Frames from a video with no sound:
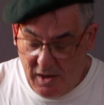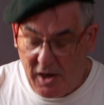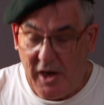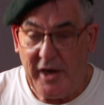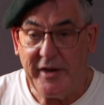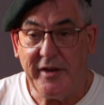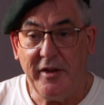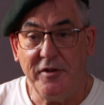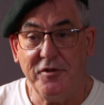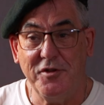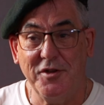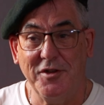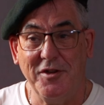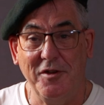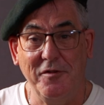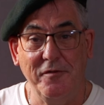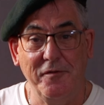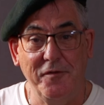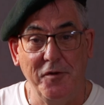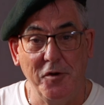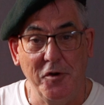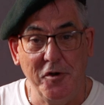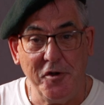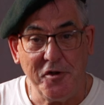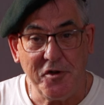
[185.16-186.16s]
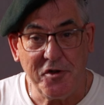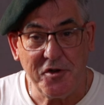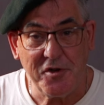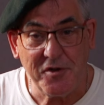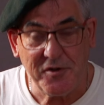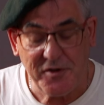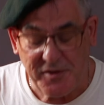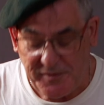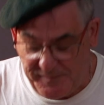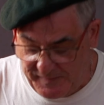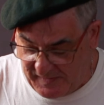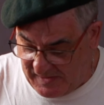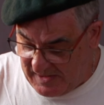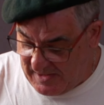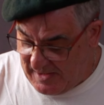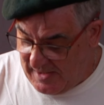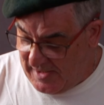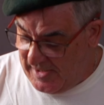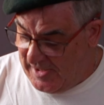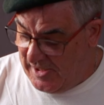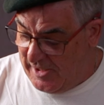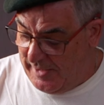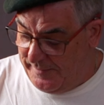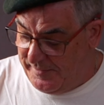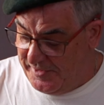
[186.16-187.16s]
I get to go first
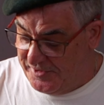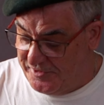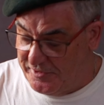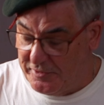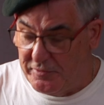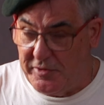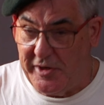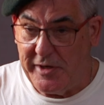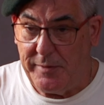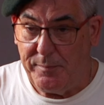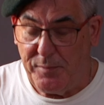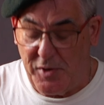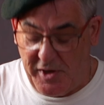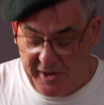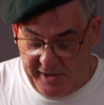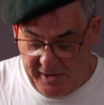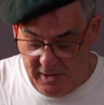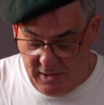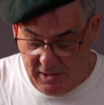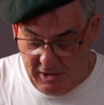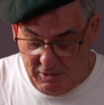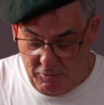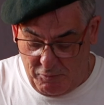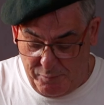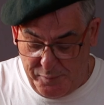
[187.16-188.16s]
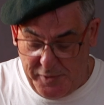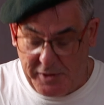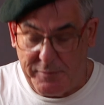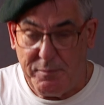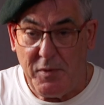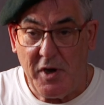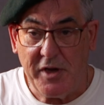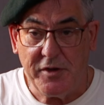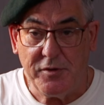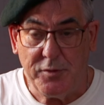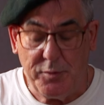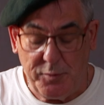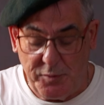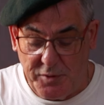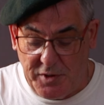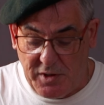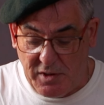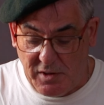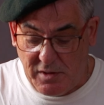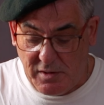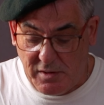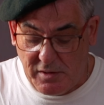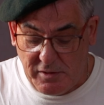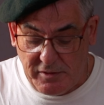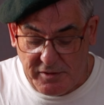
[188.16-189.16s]
um, as the green player. I will pick my two
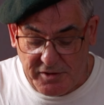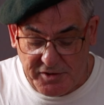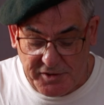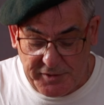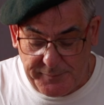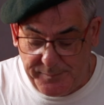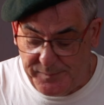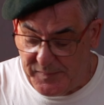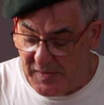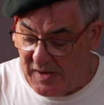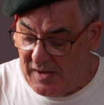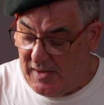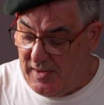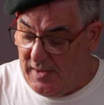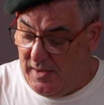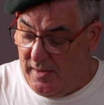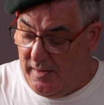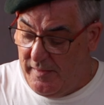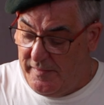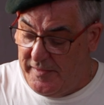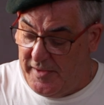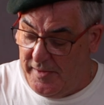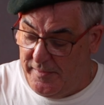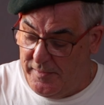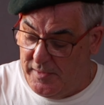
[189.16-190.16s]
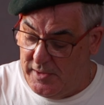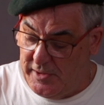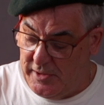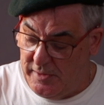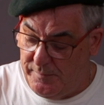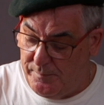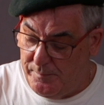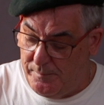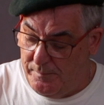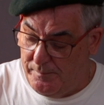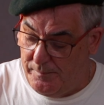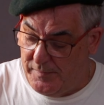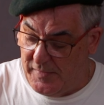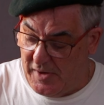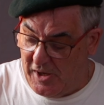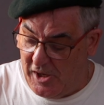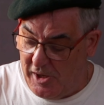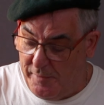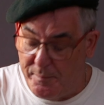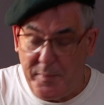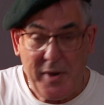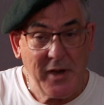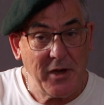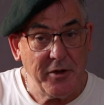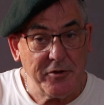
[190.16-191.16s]
cards. Then the
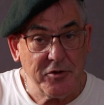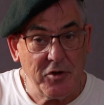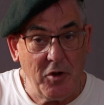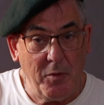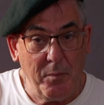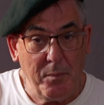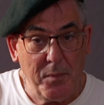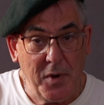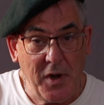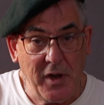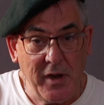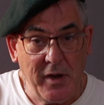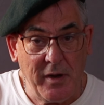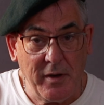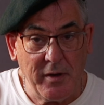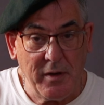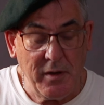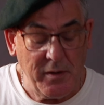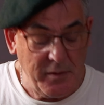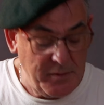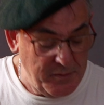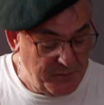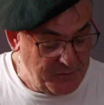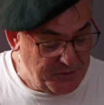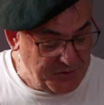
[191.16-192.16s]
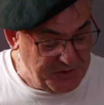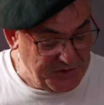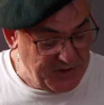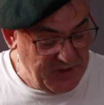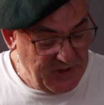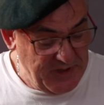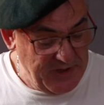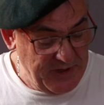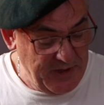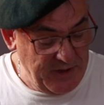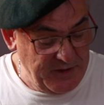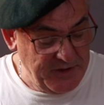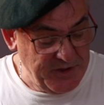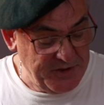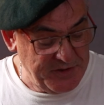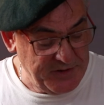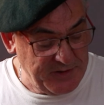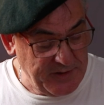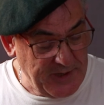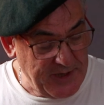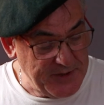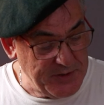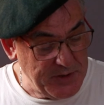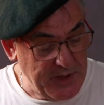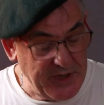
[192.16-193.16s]
uh, Peloton player goes. He
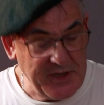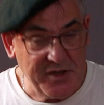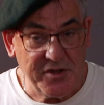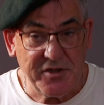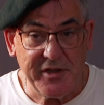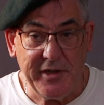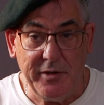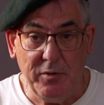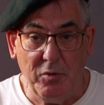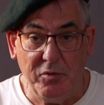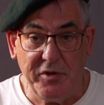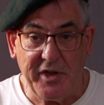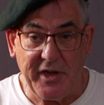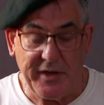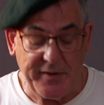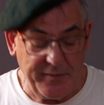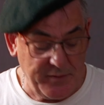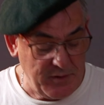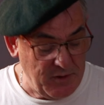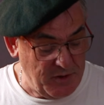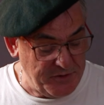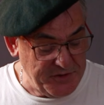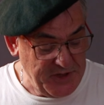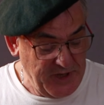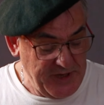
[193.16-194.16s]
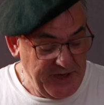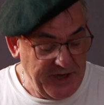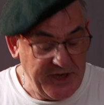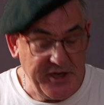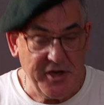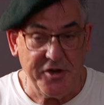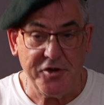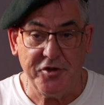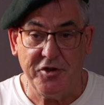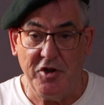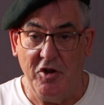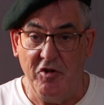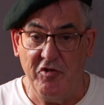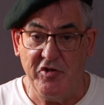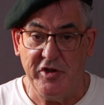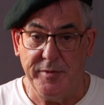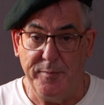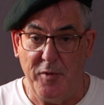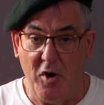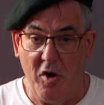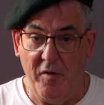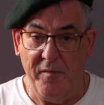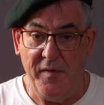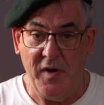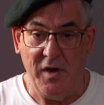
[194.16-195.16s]
just has a single deck of cards. He just turns
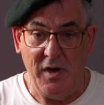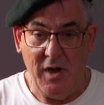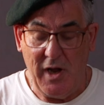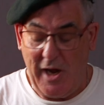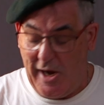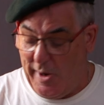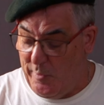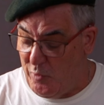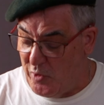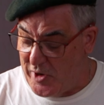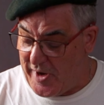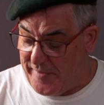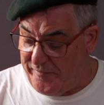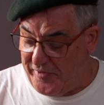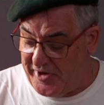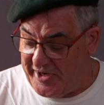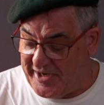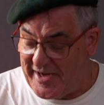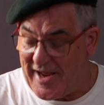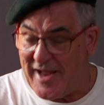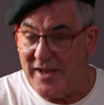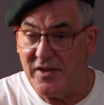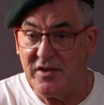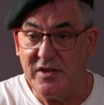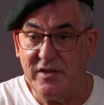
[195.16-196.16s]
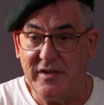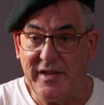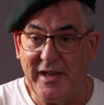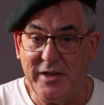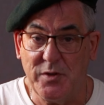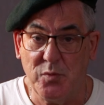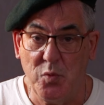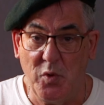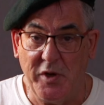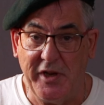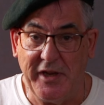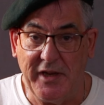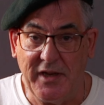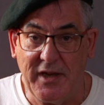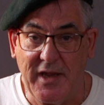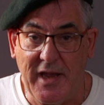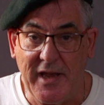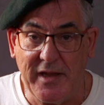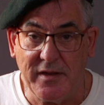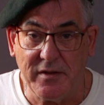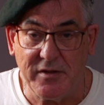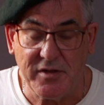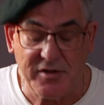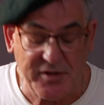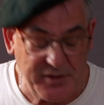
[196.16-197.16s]
them over, and whatever he gets, that's what he
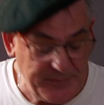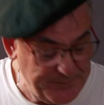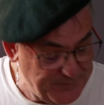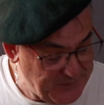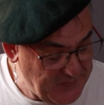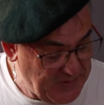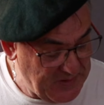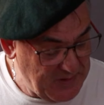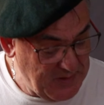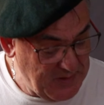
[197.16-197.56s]
gets.